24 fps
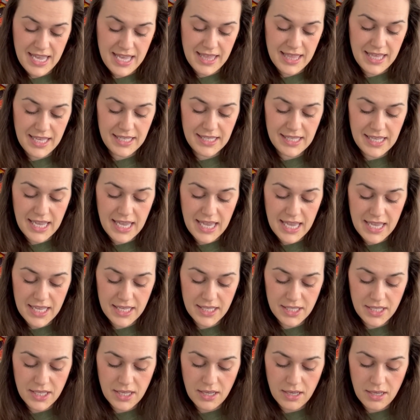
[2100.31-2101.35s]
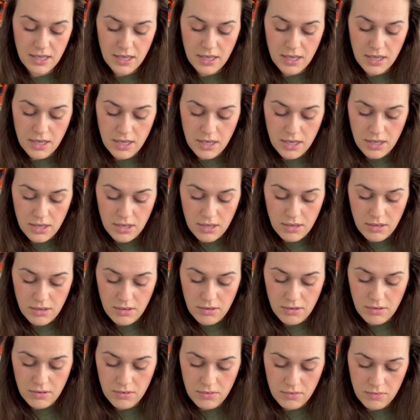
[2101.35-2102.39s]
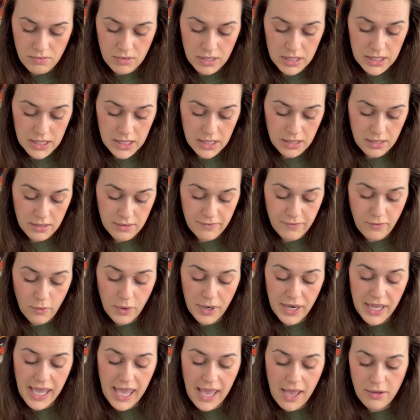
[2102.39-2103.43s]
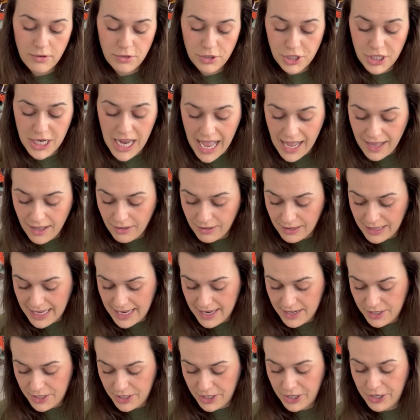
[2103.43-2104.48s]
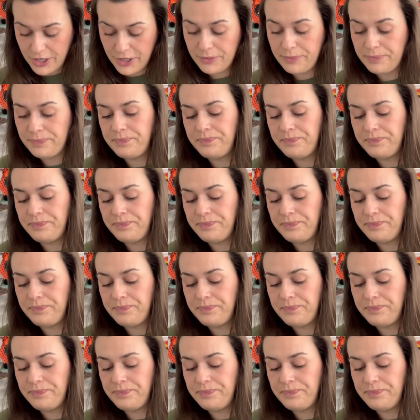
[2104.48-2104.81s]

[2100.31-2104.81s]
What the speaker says: This is, what is it? 40 count jack-o'-lantern.